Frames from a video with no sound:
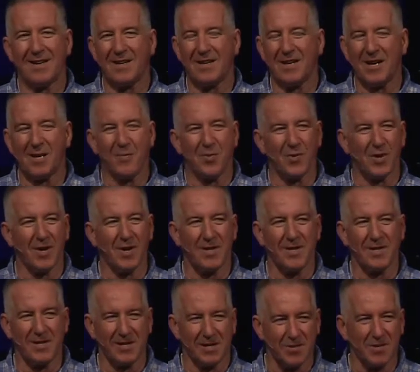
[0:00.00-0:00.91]
And I pray
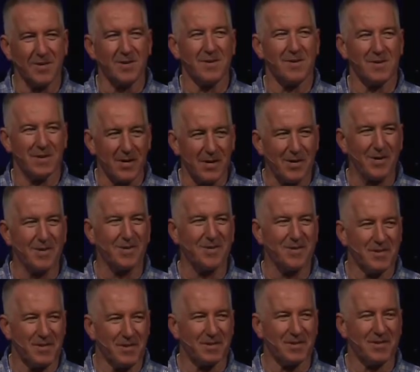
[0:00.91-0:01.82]
that you will know
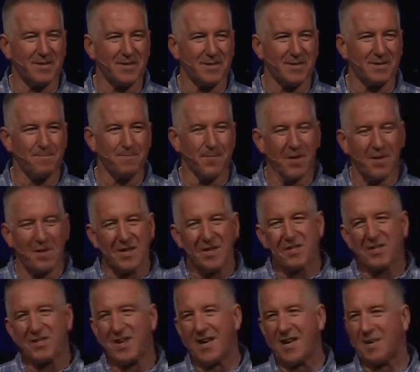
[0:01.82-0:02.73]
Jesus.
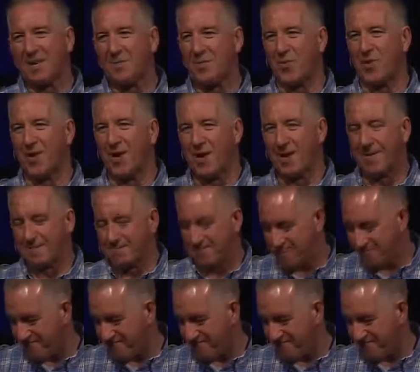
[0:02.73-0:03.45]
Let's stand and pray.